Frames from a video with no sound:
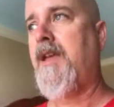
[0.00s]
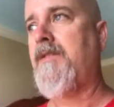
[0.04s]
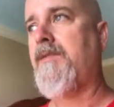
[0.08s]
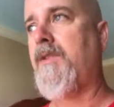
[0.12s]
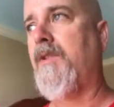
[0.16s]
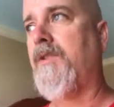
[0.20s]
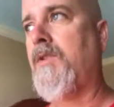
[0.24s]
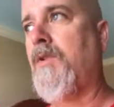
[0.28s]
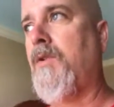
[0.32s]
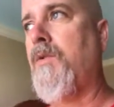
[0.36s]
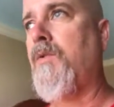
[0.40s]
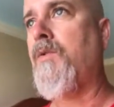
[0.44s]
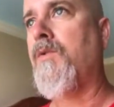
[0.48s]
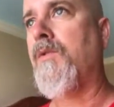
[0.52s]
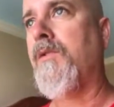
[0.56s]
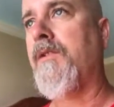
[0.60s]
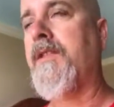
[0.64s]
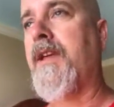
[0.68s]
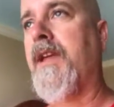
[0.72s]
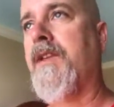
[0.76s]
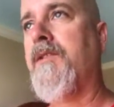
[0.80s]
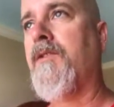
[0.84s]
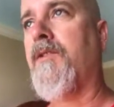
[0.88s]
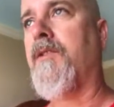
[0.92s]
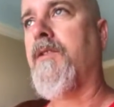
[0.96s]
the tool
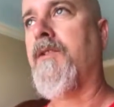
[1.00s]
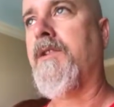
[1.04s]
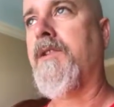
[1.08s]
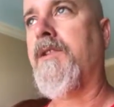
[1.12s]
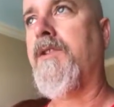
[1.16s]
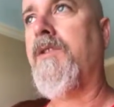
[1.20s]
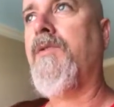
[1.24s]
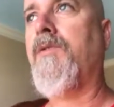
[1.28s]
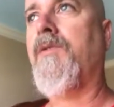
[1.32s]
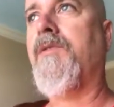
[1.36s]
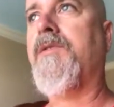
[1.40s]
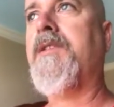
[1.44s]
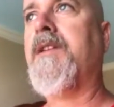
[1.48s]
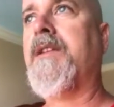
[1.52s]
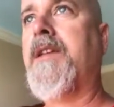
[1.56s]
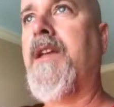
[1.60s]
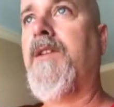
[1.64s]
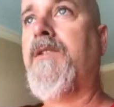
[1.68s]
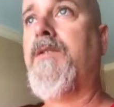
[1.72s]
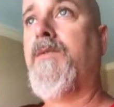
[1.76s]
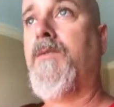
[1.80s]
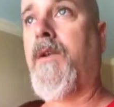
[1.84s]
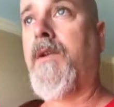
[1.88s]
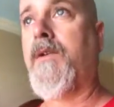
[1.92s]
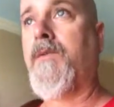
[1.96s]
that you're going to use to
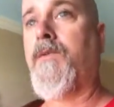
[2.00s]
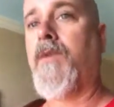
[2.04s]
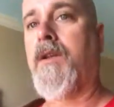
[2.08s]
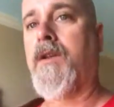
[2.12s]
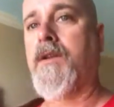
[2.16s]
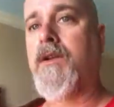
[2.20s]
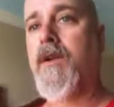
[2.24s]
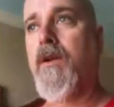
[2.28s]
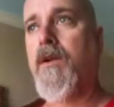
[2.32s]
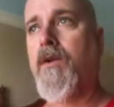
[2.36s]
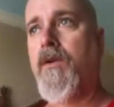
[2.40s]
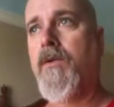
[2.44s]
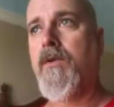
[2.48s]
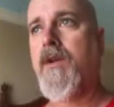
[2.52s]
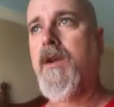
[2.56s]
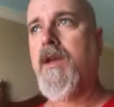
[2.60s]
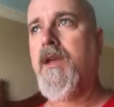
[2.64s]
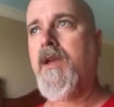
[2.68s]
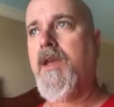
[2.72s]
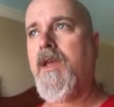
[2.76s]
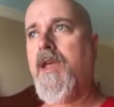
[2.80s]
get you where you want to go,